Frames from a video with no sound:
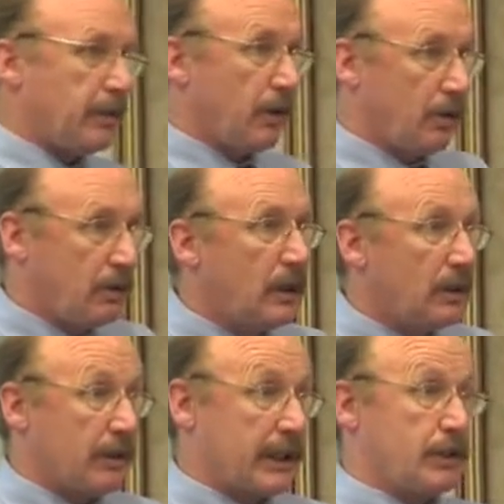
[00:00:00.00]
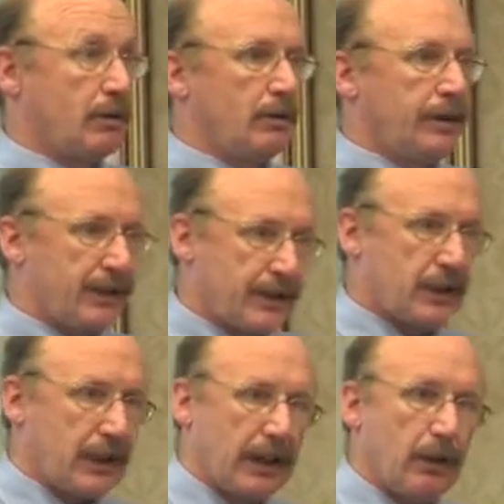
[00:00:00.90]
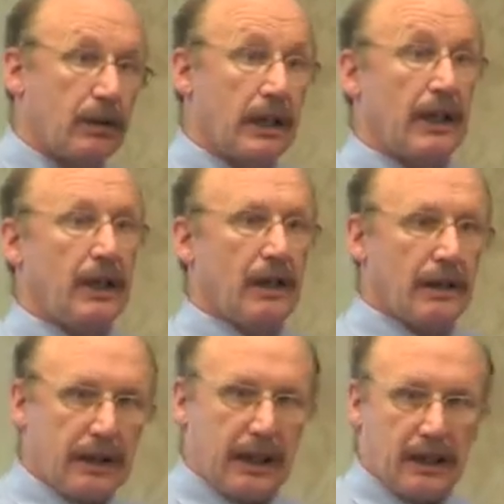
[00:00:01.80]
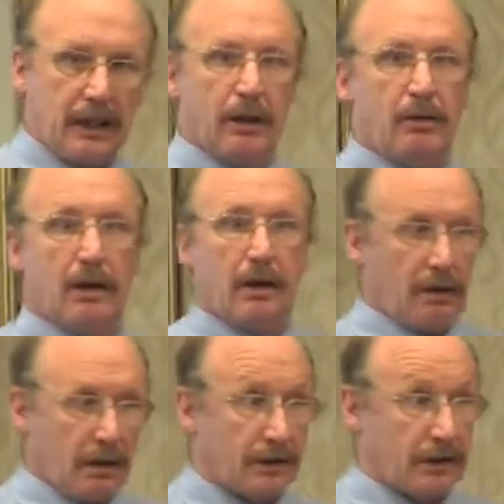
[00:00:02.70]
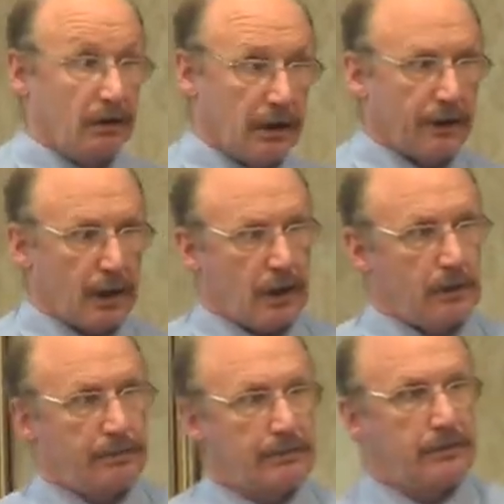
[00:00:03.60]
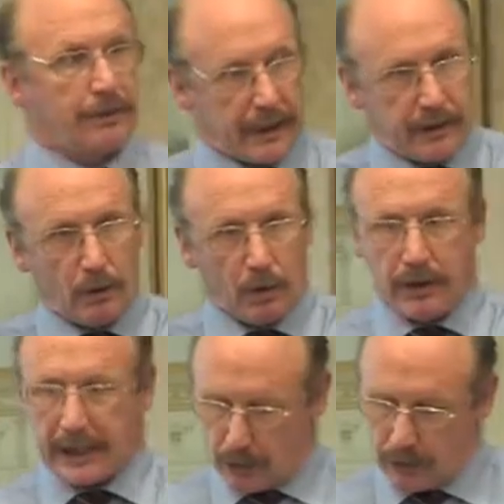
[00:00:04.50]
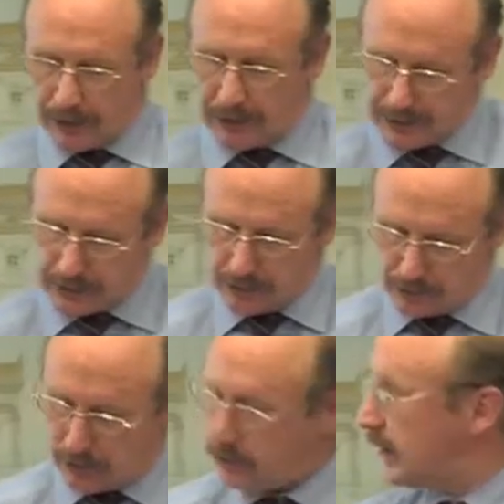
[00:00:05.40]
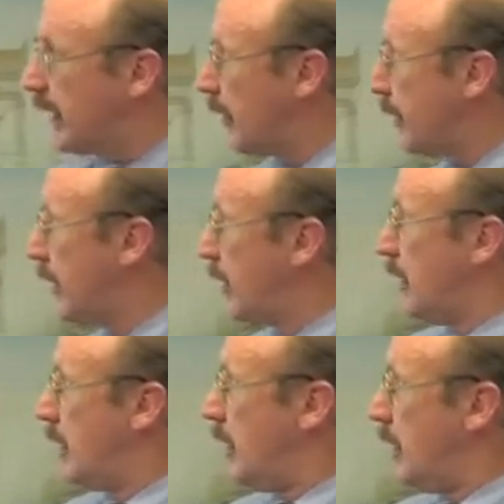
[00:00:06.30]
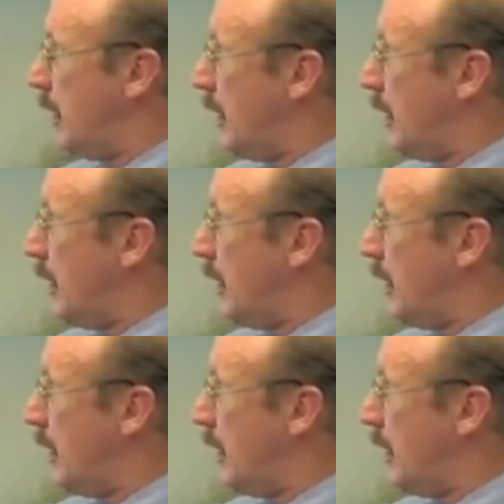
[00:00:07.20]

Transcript: the sort of people who make sure that the sick and elderly can go and still live at home. They do all that organising and sorting out.